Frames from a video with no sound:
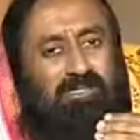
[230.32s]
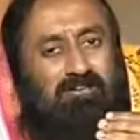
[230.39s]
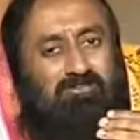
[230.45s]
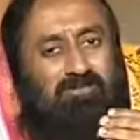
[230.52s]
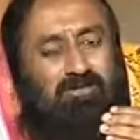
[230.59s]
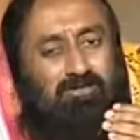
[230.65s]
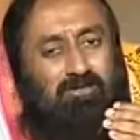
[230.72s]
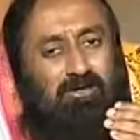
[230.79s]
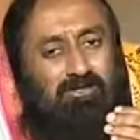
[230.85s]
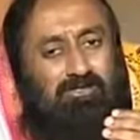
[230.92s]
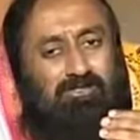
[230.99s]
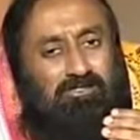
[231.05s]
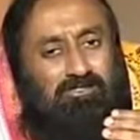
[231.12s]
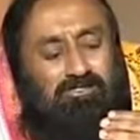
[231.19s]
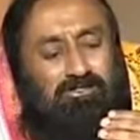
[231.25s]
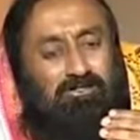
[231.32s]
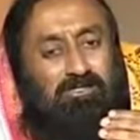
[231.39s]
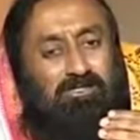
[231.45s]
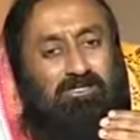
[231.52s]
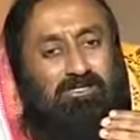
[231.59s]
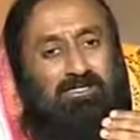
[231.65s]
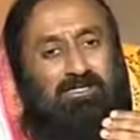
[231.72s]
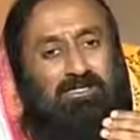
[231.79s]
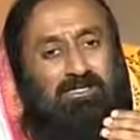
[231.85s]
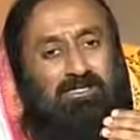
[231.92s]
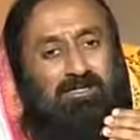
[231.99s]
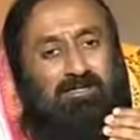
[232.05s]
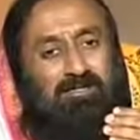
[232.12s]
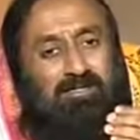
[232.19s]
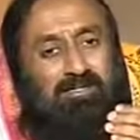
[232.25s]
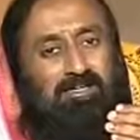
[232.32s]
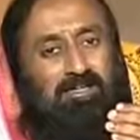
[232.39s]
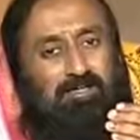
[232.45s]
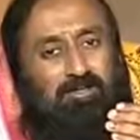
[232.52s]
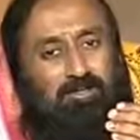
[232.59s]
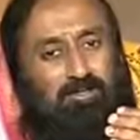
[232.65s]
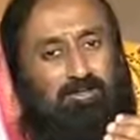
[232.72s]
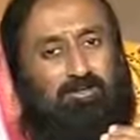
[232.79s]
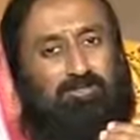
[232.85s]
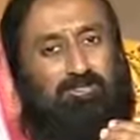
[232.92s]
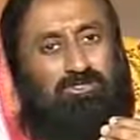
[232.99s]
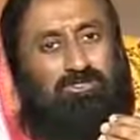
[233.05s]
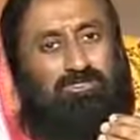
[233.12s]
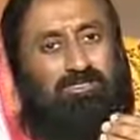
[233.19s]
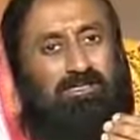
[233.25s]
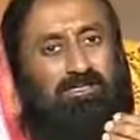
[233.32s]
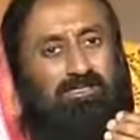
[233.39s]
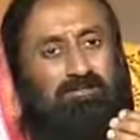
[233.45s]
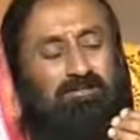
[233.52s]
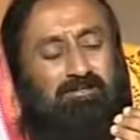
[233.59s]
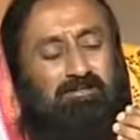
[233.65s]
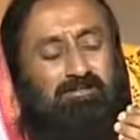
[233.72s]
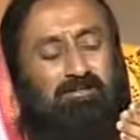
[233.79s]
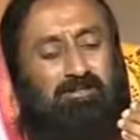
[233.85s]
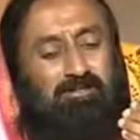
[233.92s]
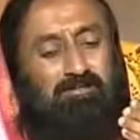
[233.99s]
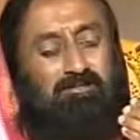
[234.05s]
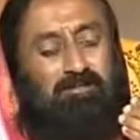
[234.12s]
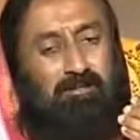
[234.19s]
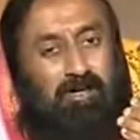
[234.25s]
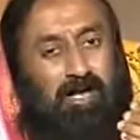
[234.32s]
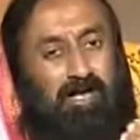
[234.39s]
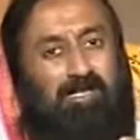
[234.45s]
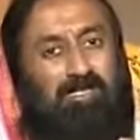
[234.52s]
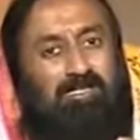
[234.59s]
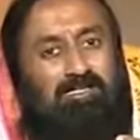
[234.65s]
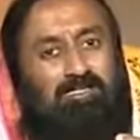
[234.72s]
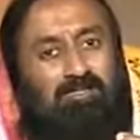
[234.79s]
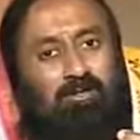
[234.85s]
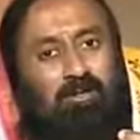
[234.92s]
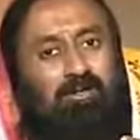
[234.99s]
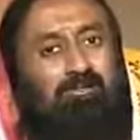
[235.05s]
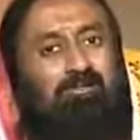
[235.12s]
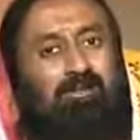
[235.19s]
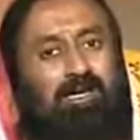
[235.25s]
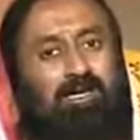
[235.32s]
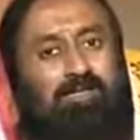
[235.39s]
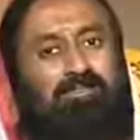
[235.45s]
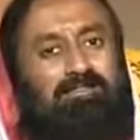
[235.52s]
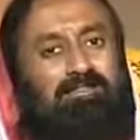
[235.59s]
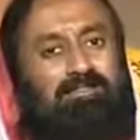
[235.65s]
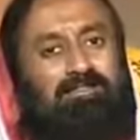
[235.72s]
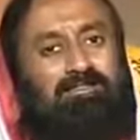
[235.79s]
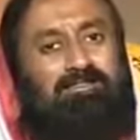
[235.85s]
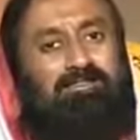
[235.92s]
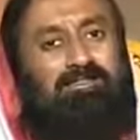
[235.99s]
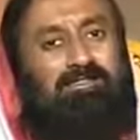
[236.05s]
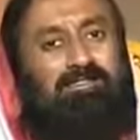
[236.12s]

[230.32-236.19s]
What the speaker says: We have forgotten to induce the pride in non-violence.